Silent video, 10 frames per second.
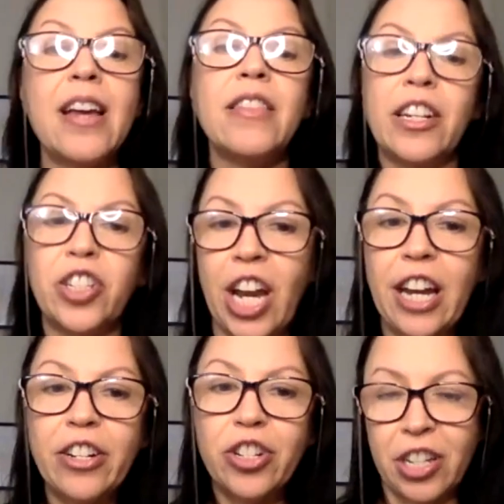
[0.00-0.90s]
They
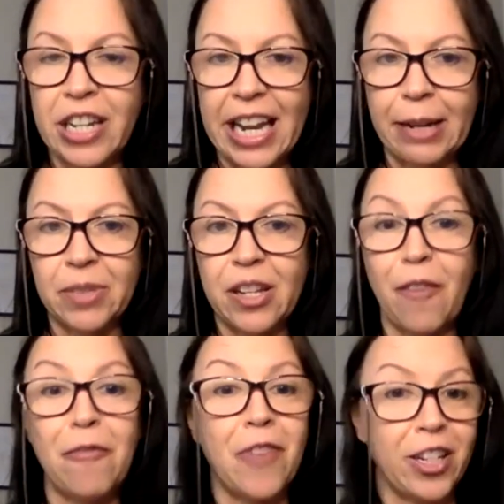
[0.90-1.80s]
changed the names
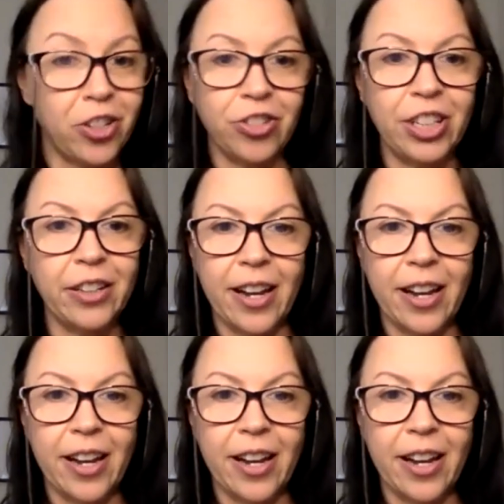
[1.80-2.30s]
eventually.